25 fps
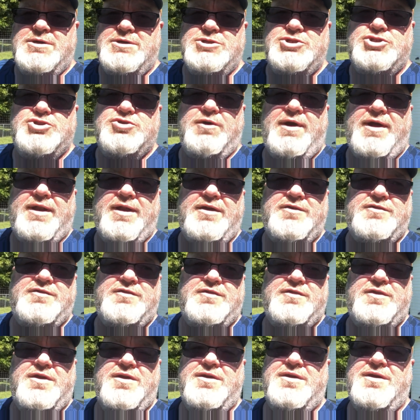
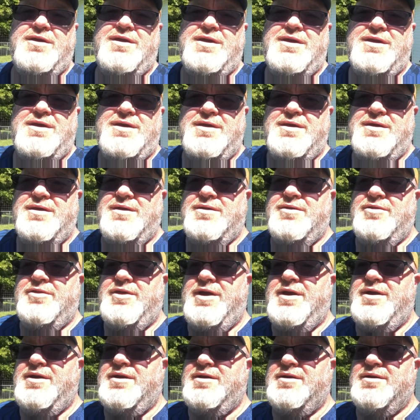trellis
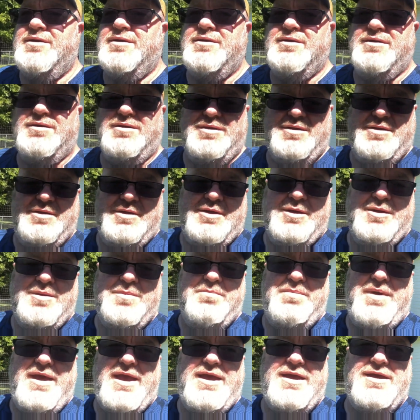their
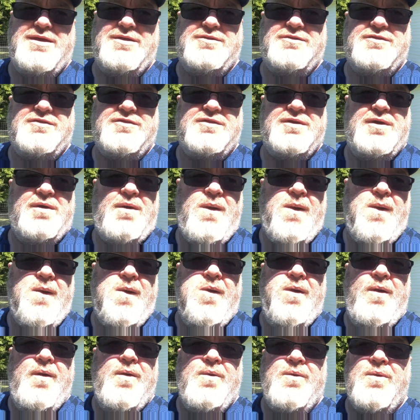beans
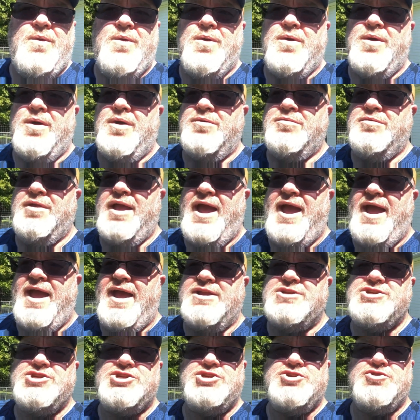or
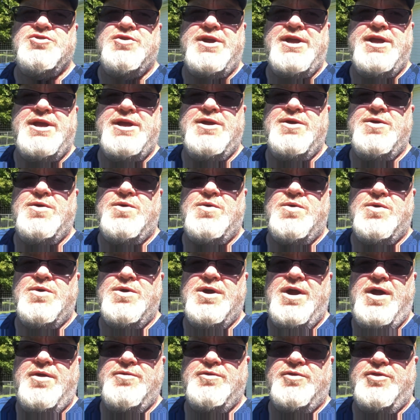add string
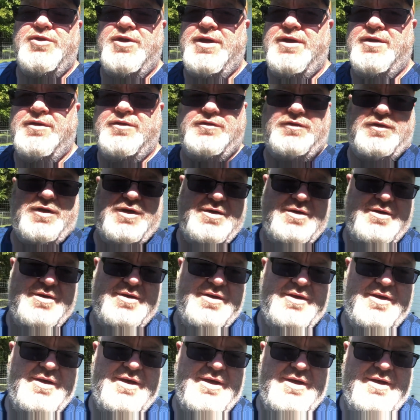or other things,
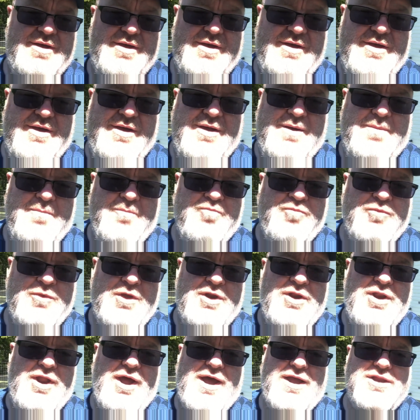
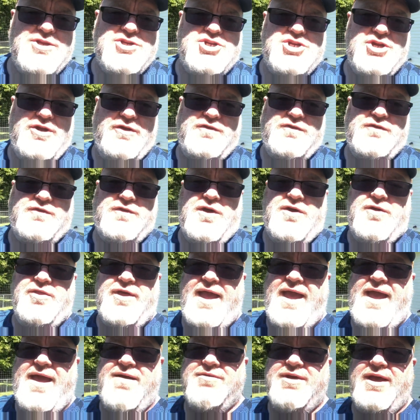not just so they
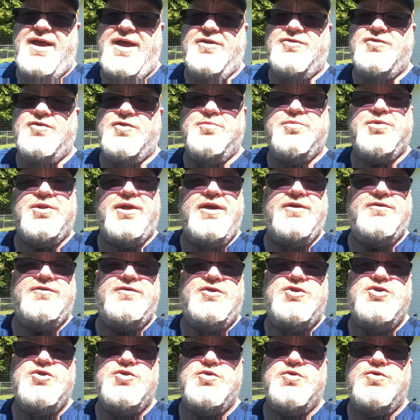have an extra place
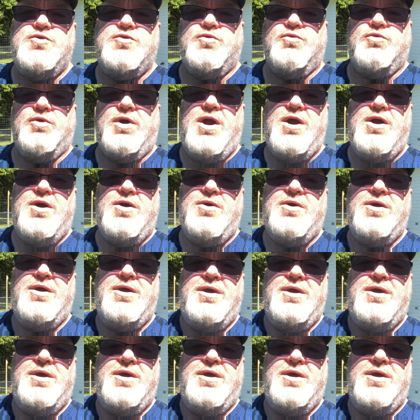to grow,